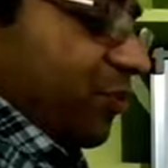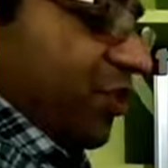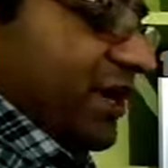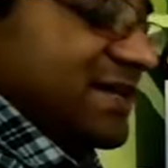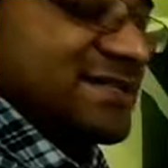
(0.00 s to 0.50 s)

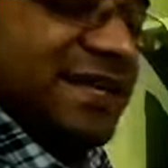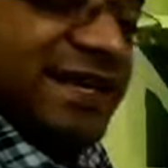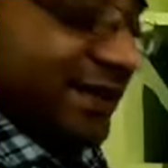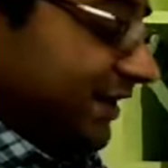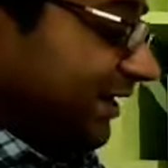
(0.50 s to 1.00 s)
point is
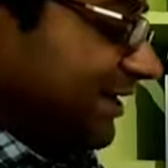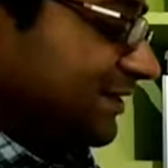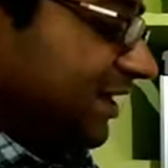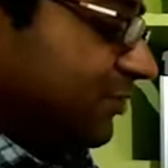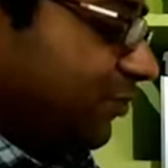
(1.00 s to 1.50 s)
there, taking
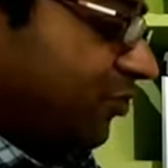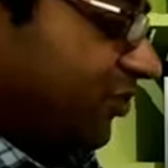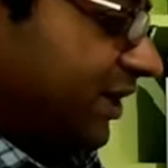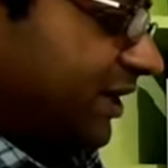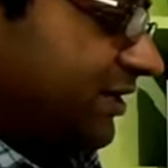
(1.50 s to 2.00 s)
that
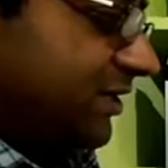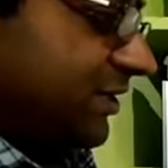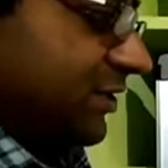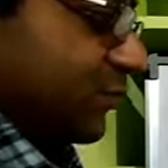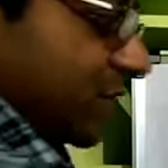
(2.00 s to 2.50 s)
point,
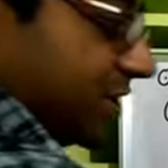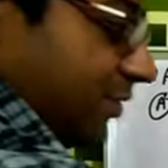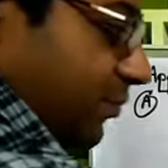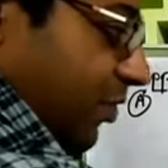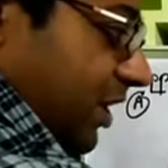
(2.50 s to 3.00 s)

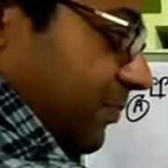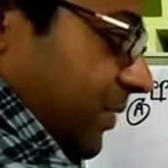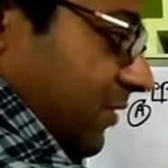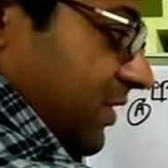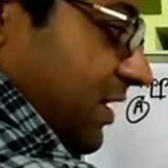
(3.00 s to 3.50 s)
whatever point
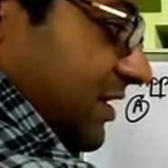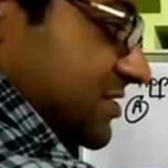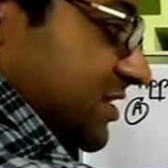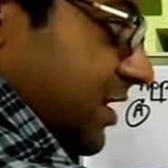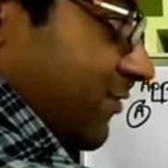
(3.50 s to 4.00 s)
P we are
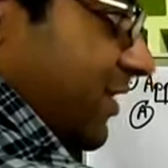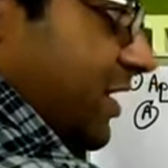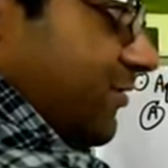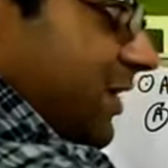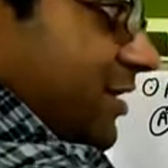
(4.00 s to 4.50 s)
considering
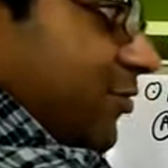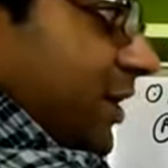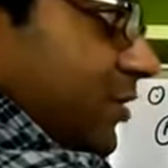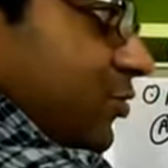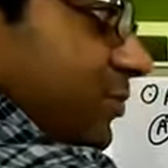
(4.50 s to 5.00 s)
where we are
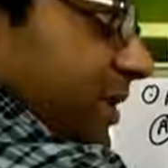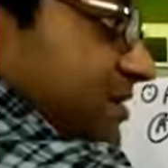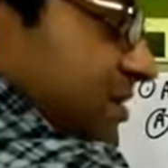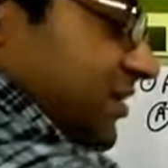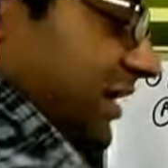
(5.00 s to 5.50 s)
going to
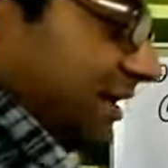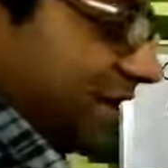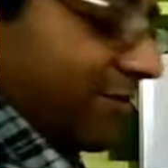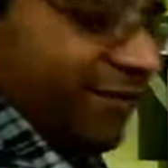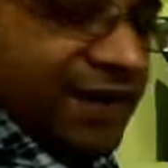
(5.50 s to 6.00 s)
measure the
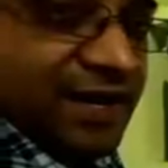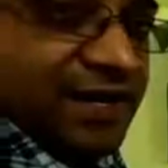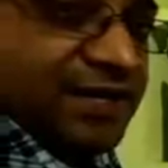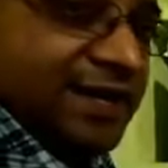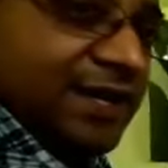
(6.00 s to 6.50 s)
electric
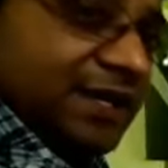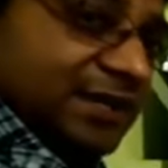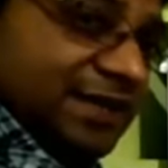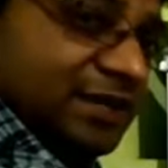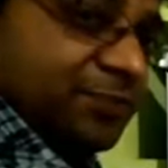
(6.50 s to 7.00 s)
field, taking
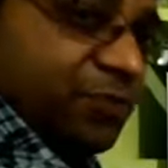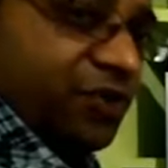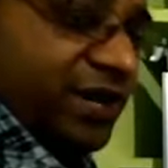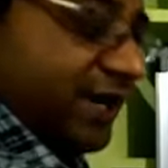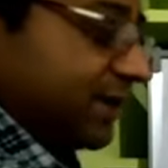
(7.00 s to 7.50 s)
that
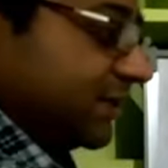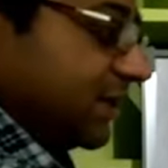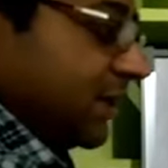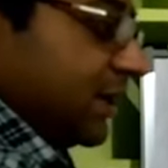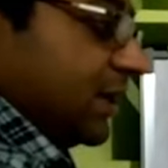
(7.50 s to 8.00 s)
point,
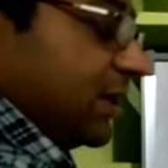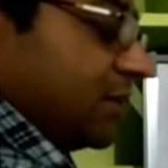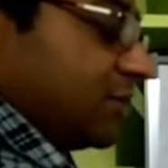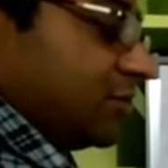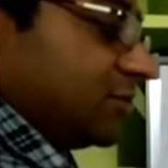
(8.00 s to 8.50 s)

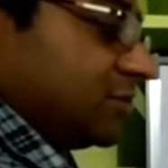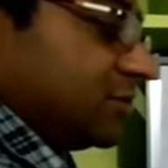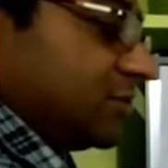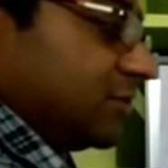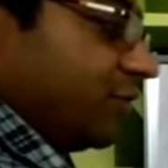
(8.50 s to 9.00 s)

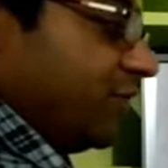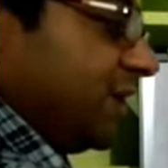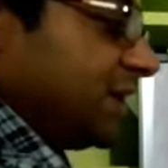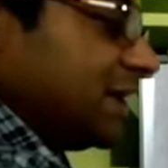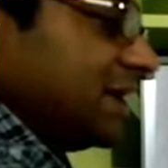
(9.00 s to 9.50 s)
we
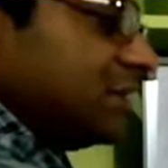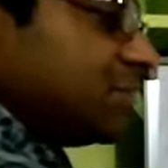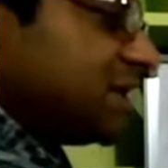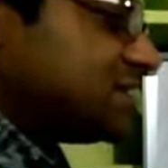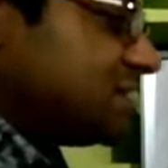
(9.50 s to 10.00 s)
can
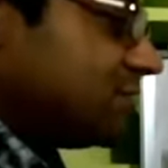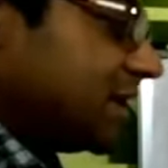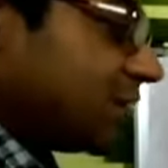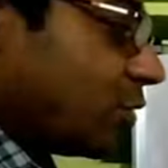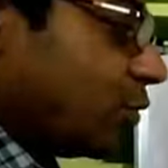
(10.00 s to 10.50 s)
imagine
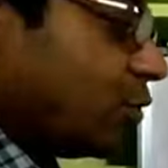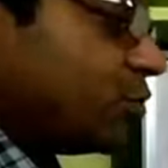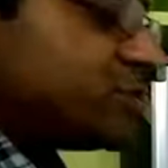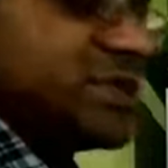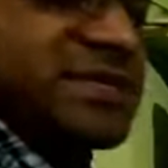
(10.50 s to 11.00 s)
one closed